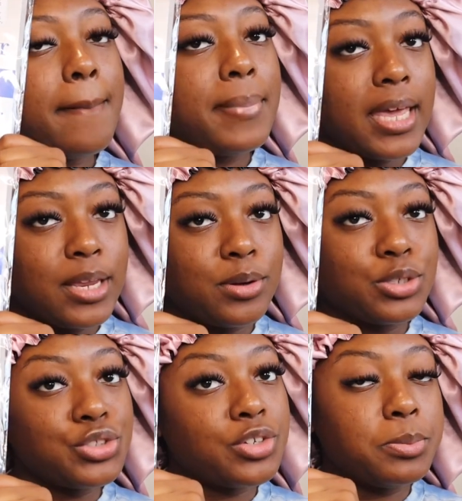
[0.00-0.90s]

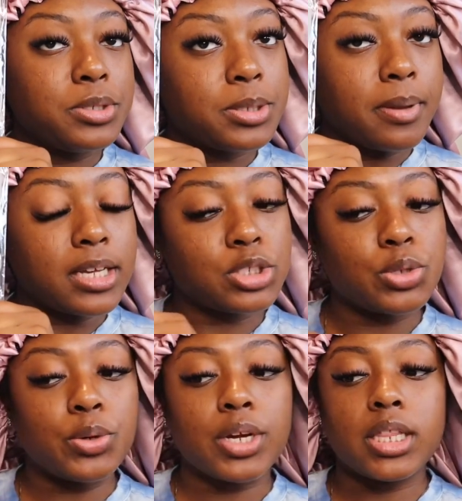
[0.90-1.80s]
pantyhose from the beauty supply
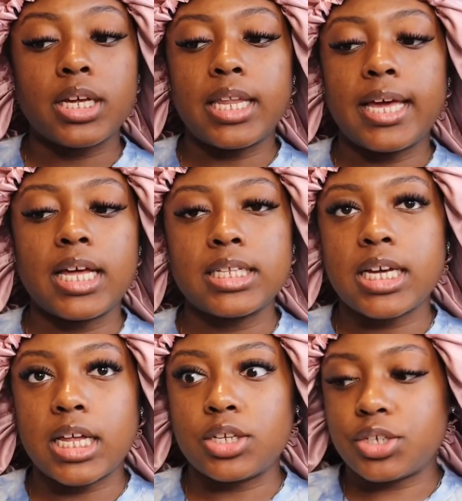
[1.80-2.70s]
store. They're like a
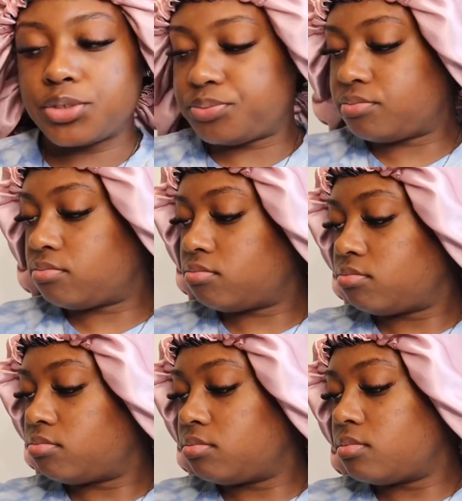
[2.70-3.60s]
dollar,
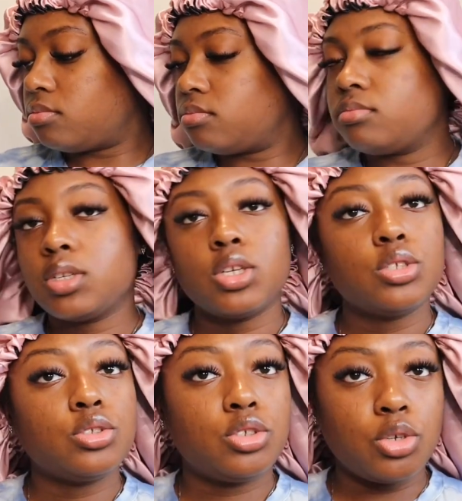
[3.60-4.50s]

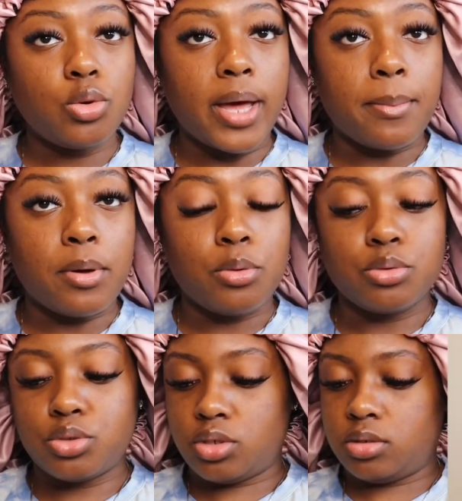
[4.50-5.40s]
two at most.